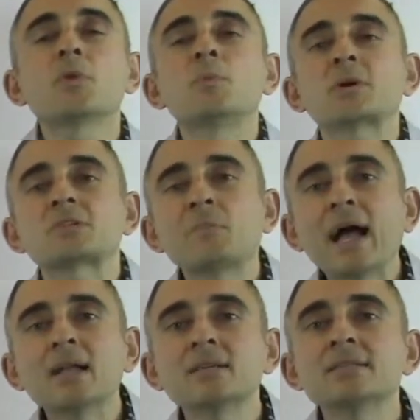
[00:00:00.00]
book's
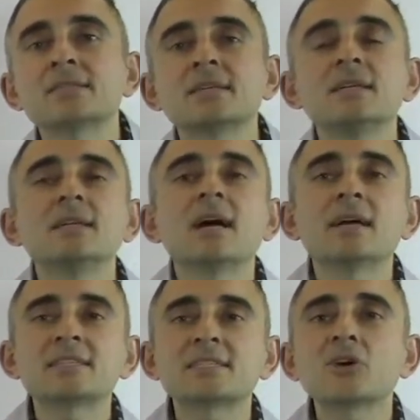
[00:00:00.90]
balance,
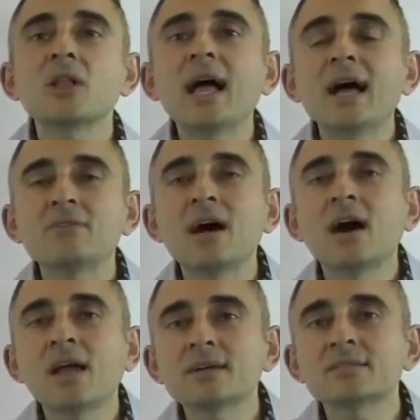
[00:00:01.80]
I still have
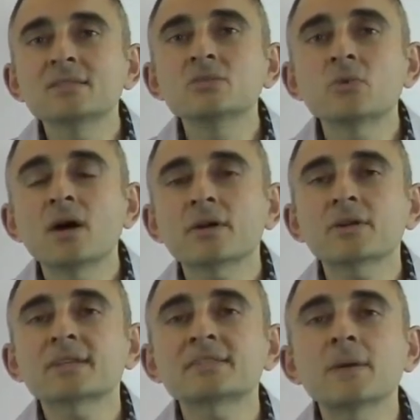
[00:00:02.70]
ions in the water,
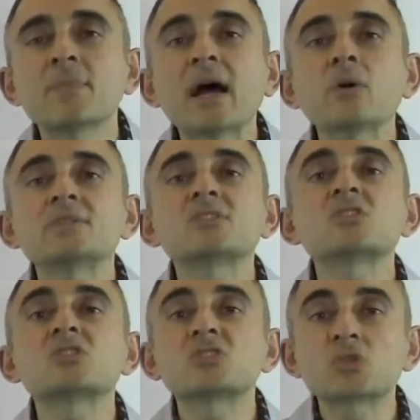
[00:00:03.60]
except now it's
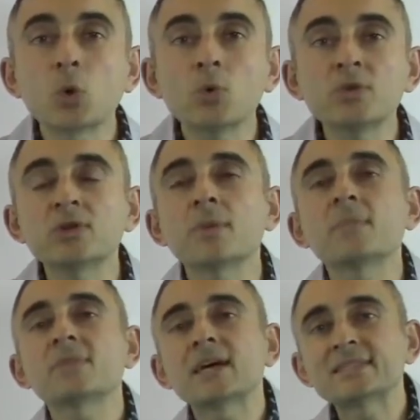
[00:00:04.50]
sodium
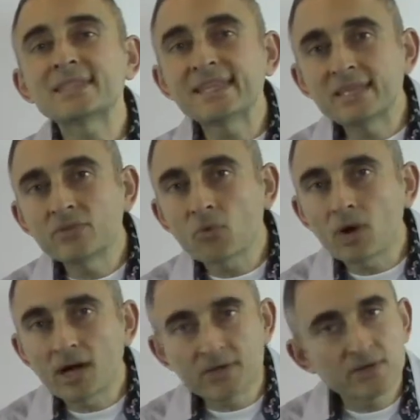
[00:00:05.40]
that's in the
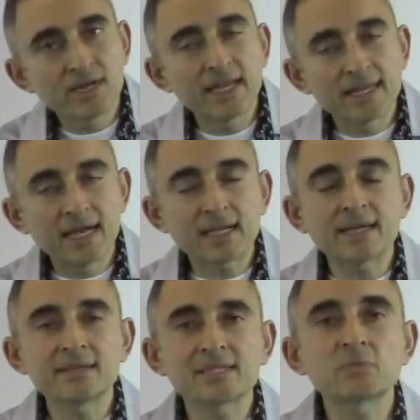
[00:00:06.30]
water and not
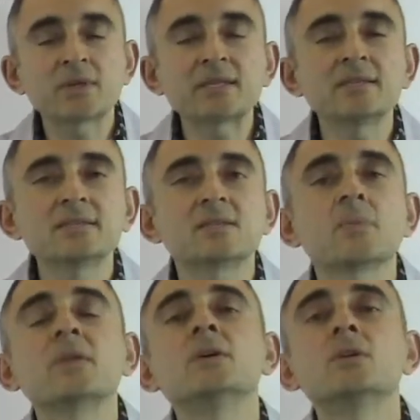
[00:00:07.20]
calcium magnesium.
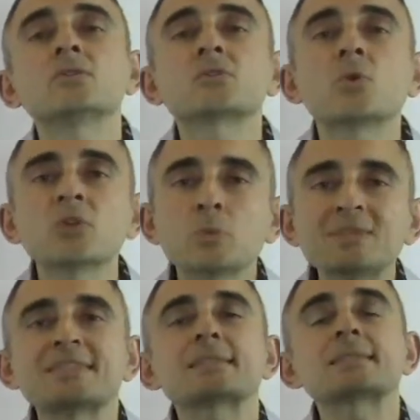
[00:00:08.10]
Sodium
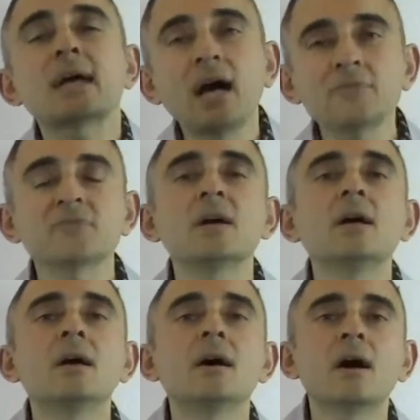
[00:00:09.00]
is a soft
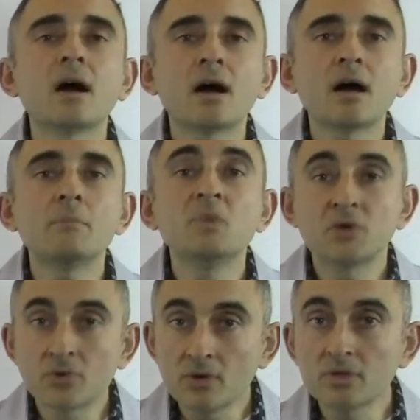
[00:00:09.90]
uh,
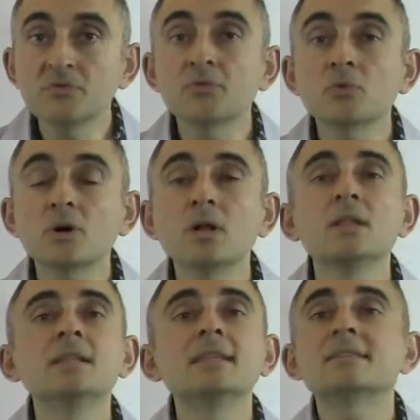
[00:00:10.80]
mineral, if you will,
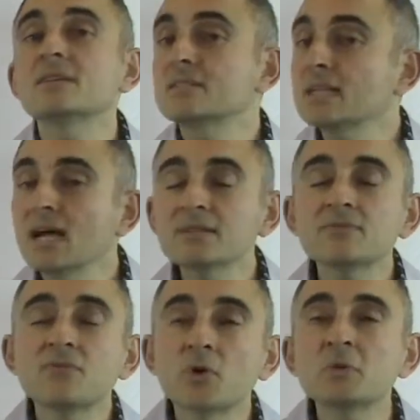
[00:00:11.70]
does not
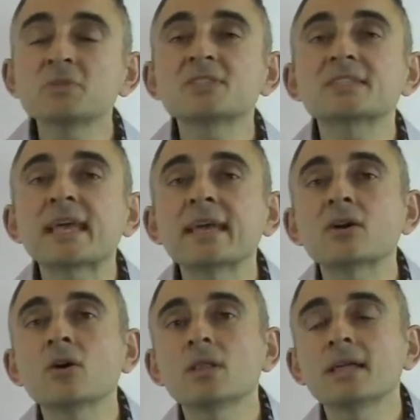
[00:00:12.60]
form
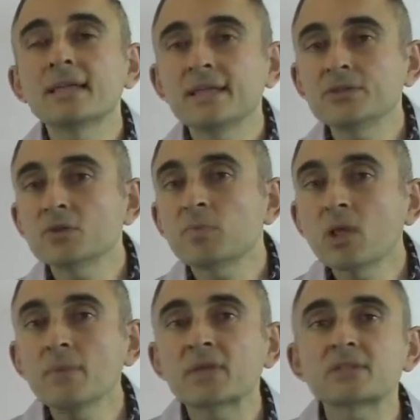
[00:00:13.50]
scale in your
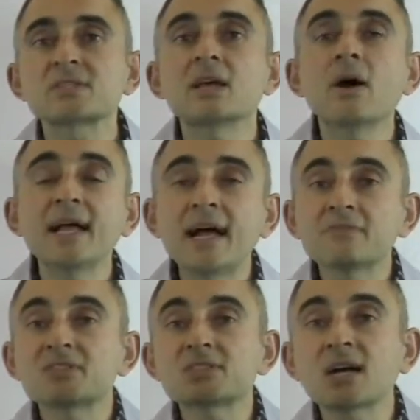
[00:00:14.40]
plumbing. So now I
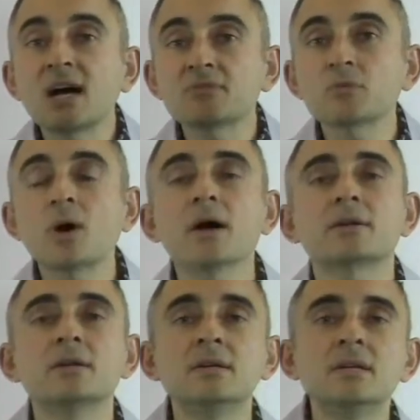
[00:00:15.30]
have soft
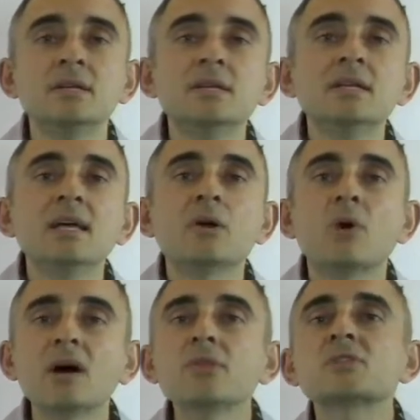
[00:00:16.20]
water. And
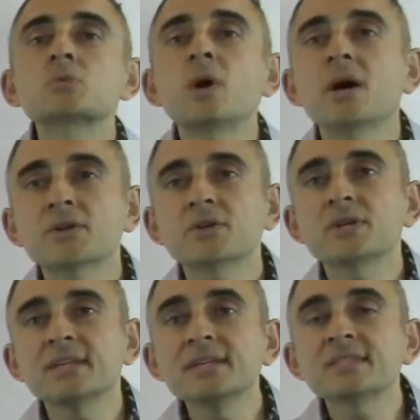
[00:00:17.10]
while this water
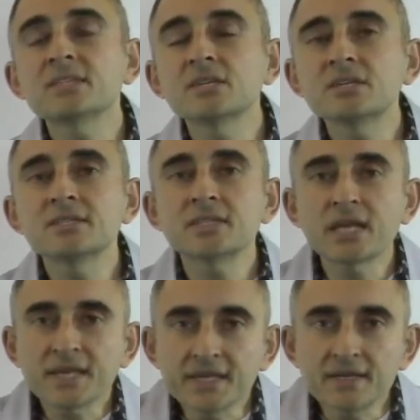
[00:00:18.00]
is good to
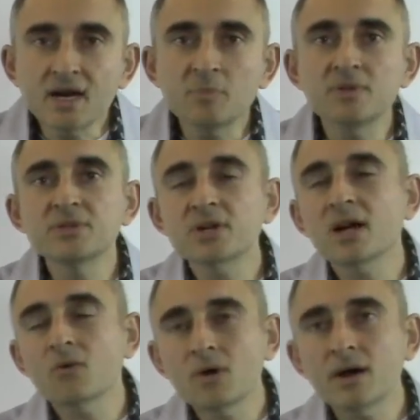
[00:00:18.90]
heat up in your
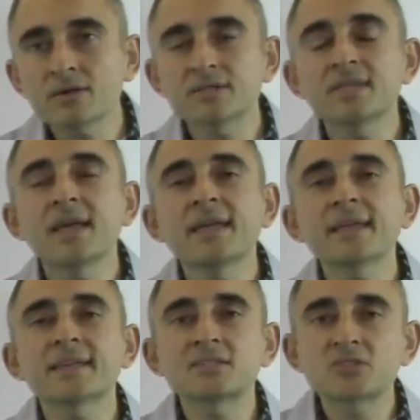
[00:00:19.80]
hot water
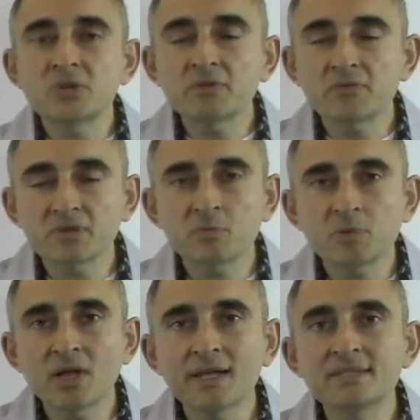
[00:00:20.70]
tank and it's great for your
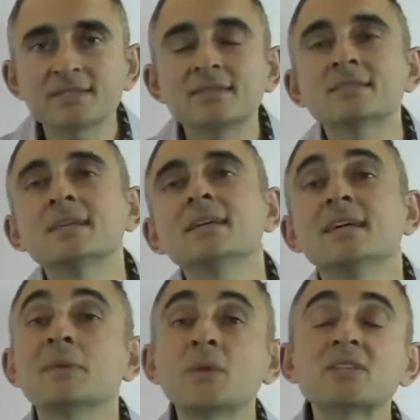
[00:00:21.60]
appliances
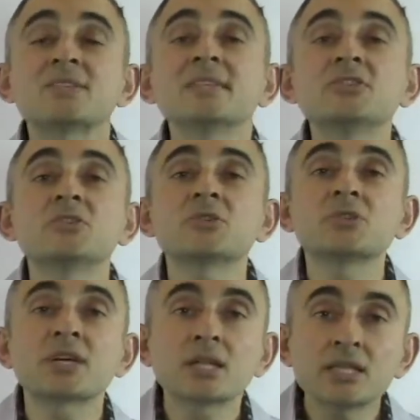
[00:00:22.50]
and it makes it easier
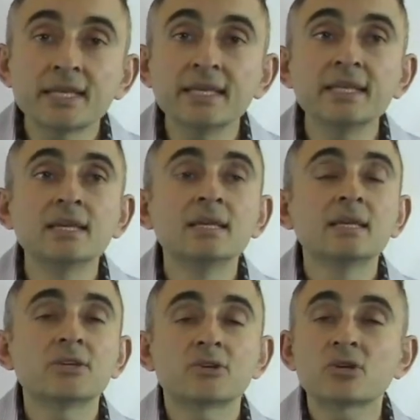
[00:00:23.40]
to clean
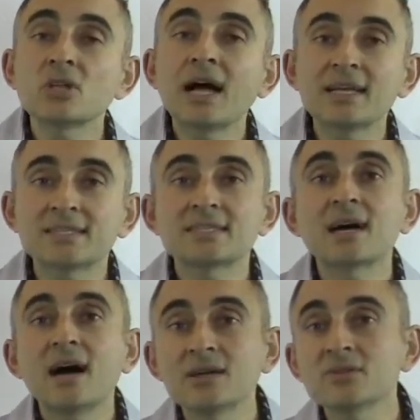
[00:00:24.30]
your glass
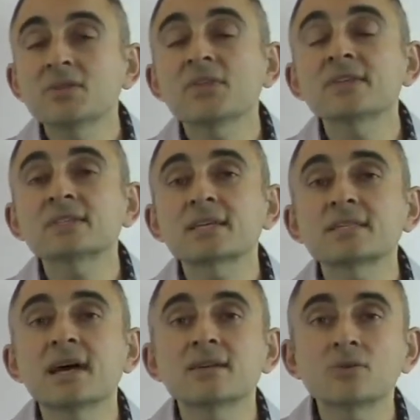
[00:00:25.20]
tile and things like
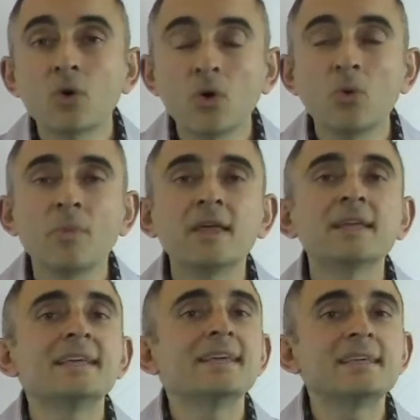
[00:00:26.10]
that at home,
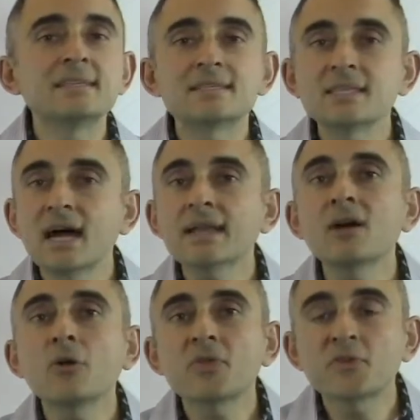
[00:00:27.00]
it is not
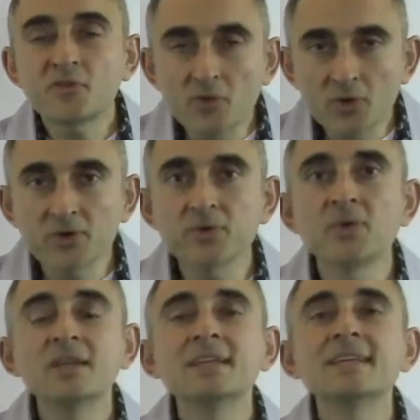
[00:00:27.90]
healthy for you.
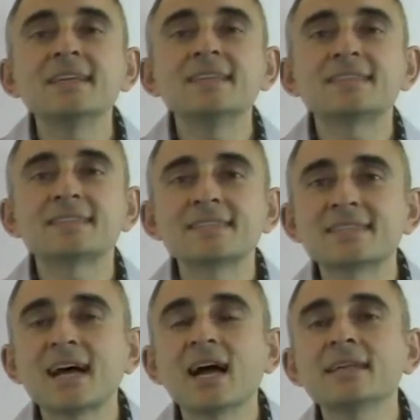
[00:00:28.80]
It's
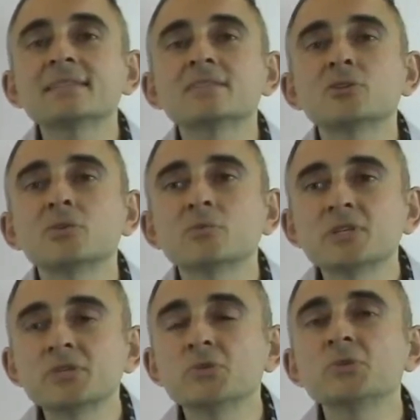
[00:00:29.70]
designed to
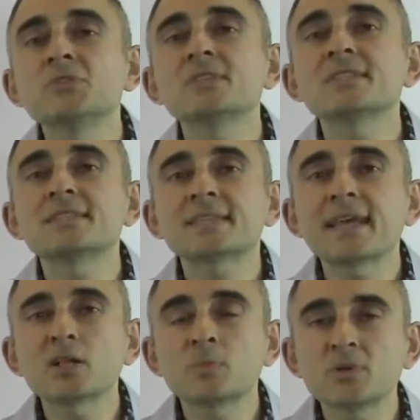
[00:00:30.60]
reduce
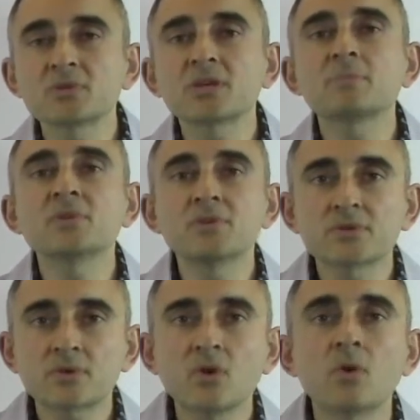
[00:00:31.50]
scale buildup in
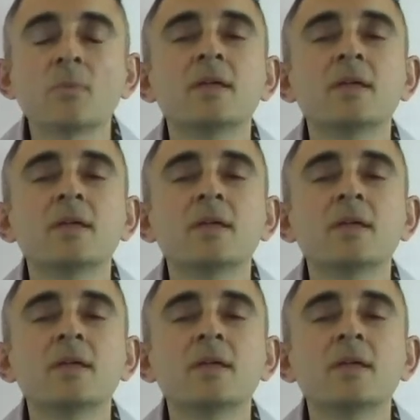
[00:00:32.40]
your home.